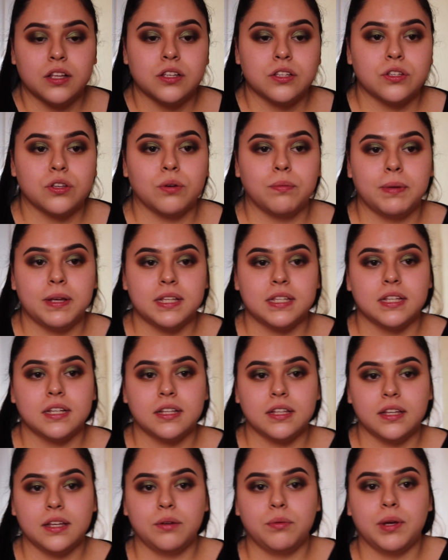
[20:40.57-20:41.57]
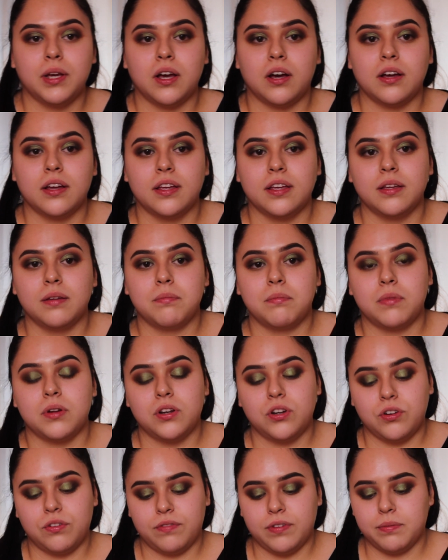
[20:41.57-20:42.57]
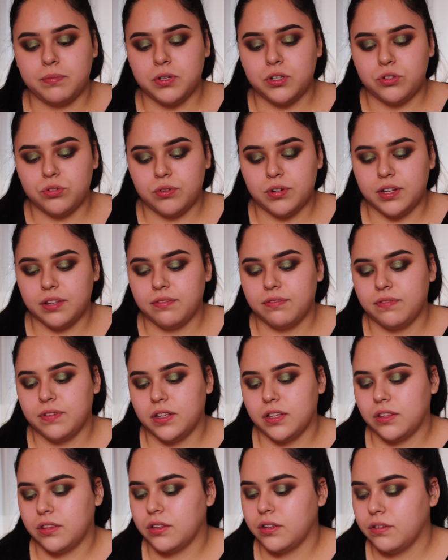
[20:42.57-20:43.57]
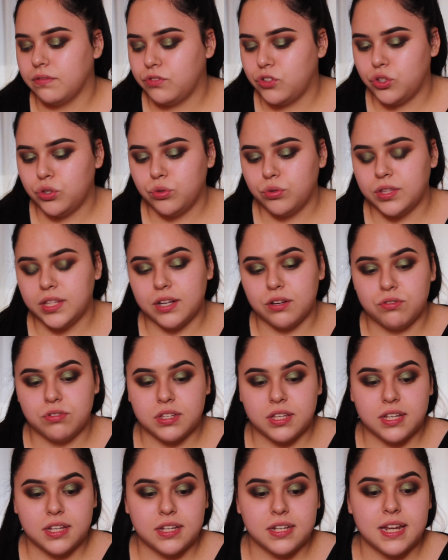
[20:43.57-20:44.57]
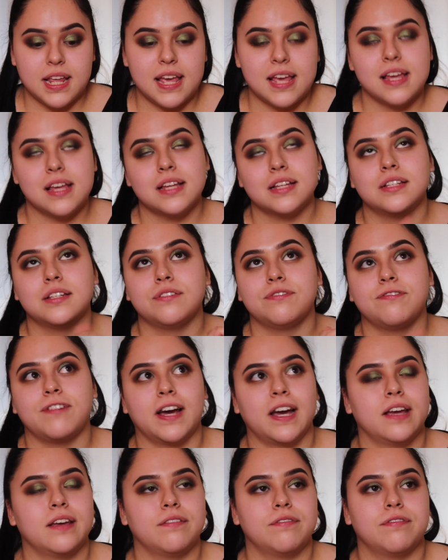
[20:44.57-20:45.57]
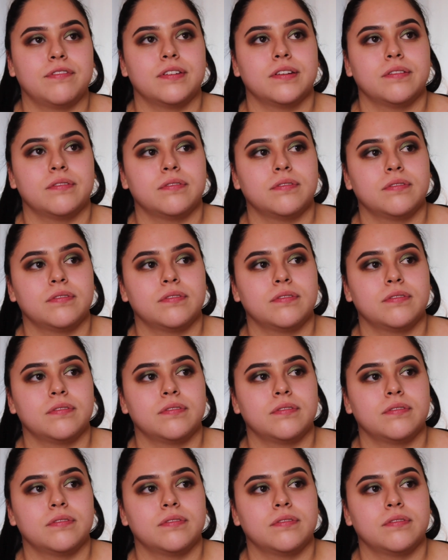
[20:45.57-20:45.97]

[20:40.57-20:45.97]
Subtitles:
so basically we got him November 25th of 2005.